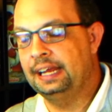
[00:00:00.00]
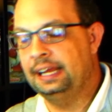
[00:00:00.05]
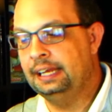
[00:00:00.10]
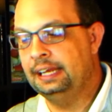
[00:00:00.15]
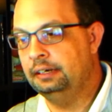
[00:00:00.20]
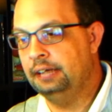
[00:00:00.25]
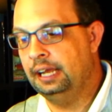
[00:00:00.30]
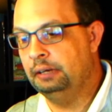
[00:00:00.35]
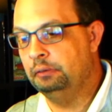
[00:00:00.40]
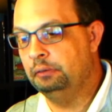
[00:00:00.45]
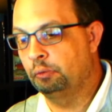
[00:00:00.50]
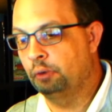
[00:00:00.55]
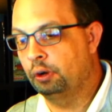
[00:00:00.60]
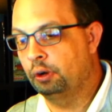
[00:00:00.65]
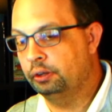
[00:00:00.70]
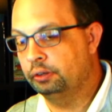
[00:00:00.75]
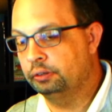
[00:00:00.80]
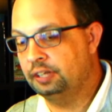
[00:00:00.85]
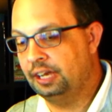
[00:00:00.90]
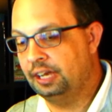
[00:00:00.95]
And
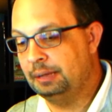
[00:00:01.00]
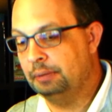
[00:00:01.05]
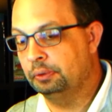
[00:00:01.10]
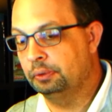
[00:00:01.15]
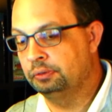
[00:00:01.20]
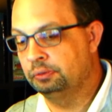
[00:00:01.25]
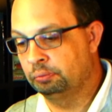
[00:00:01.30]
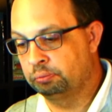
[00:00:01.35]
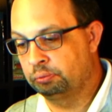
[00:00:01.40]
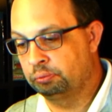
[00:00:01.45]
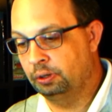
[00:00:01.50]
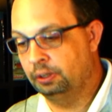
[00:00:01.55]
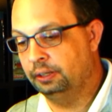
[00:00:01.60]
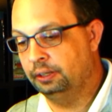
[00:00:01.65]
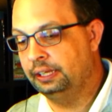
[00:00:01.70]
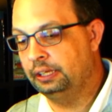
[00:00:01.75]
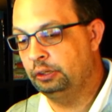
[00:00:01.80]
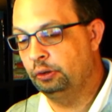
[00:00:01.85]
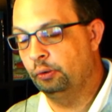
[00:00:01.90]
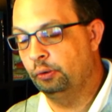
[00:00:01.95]
Royal Table's
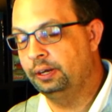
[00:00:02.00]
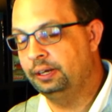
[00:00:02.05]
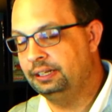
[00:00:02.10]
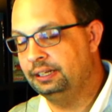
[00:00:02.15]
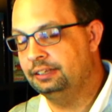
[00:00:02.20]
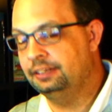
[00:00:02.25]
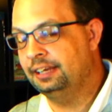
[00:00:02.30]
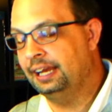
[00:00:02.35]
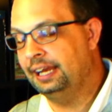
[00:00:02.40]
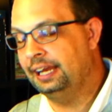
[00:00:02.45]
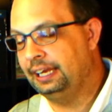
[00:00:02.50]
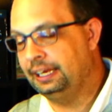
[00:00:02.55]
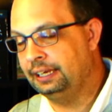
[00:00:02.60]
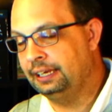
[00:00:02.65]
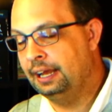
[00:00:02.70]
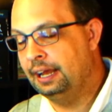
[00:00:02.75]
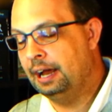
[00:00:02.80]
really going to take